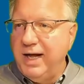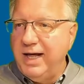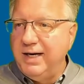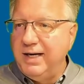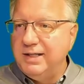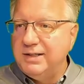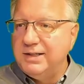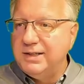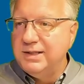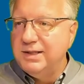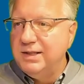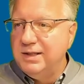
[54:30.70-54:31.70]
it.
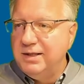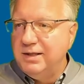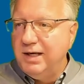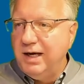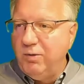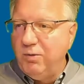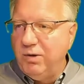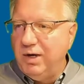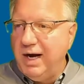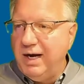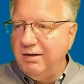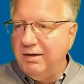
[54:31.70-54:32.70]
I would
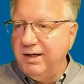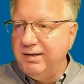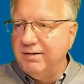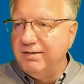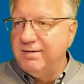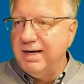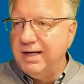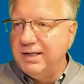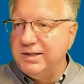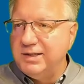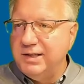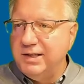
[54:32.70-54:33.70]
highlight the text
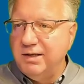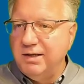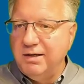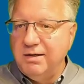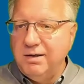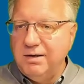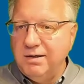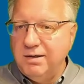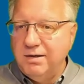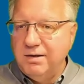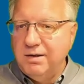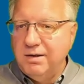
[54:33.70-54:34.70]
here.
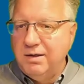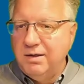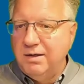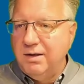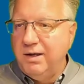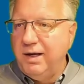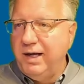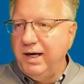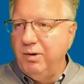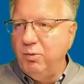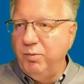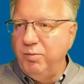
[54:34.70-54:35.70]
And I
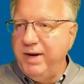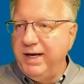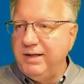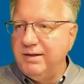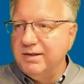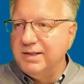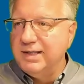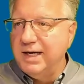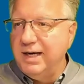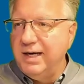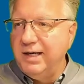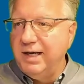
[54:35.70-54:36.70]
would make the
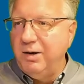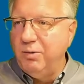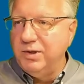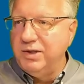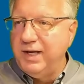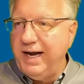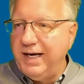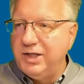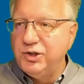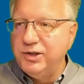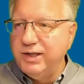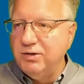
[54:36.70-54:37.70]
size,
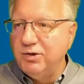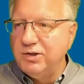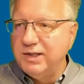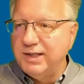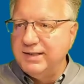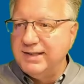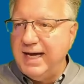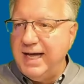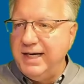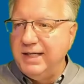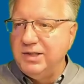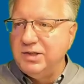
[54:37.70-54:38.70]
it looks like it's a
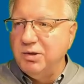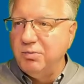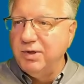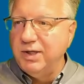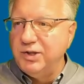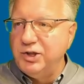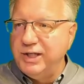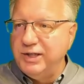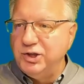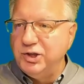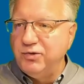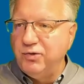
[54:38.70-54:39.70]
heading, so I'm going to change
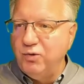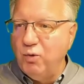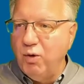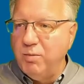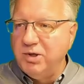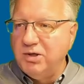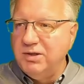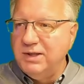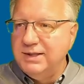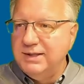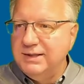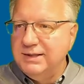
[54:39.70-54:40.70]
it to normal.
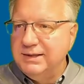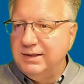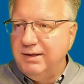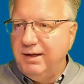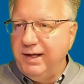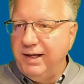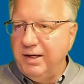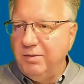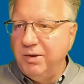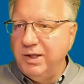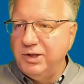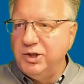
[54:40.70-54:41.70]
And I'm going
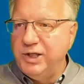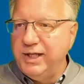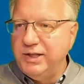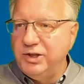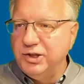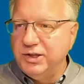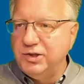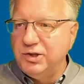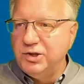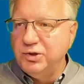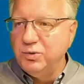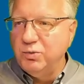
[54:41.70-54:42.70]
to change it
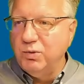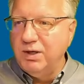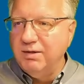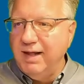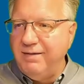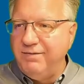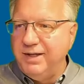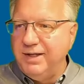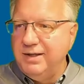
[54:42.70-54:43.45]
to 11.